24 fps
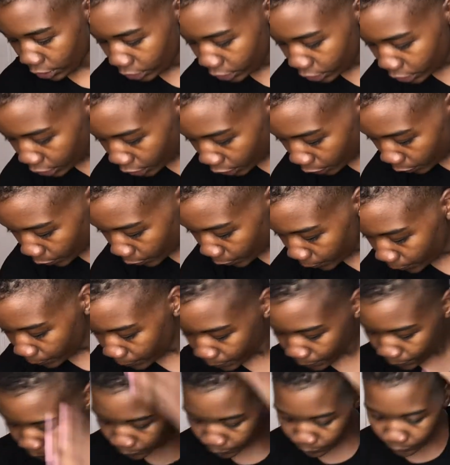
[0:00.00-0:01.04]
So
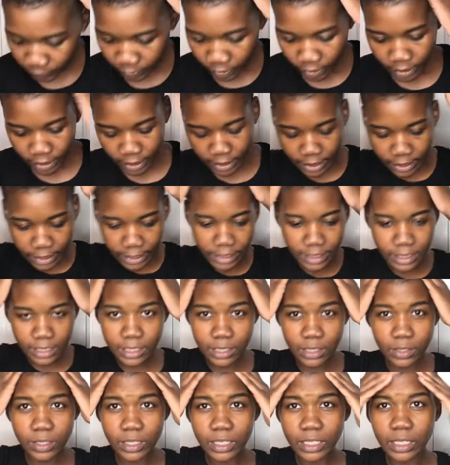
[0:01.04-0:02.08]
it's
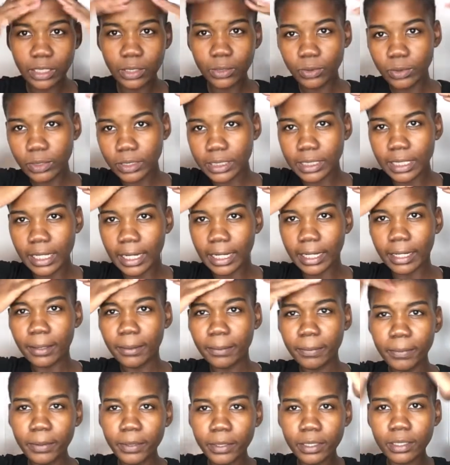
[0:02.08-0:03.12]
still a little
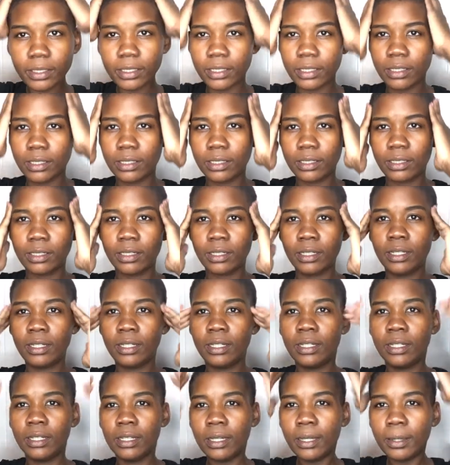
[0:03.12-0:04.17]
damp,
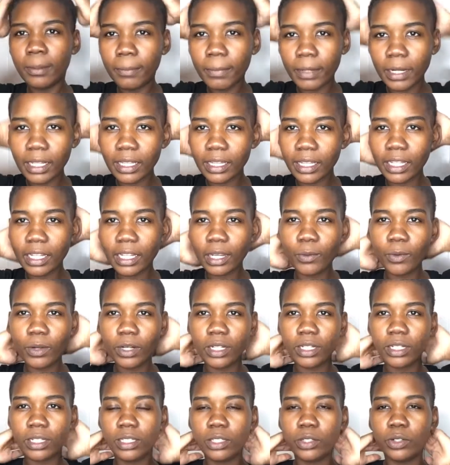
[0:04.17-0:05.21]
but I think I
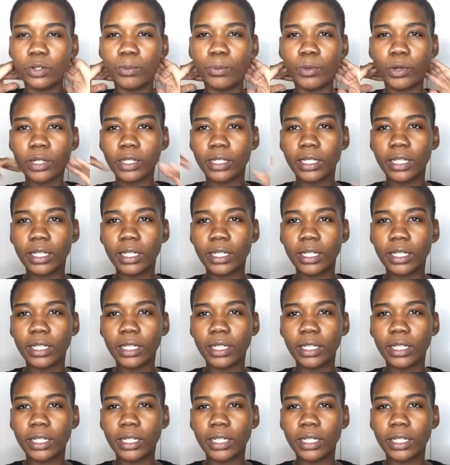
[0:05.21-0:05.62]
want it a little more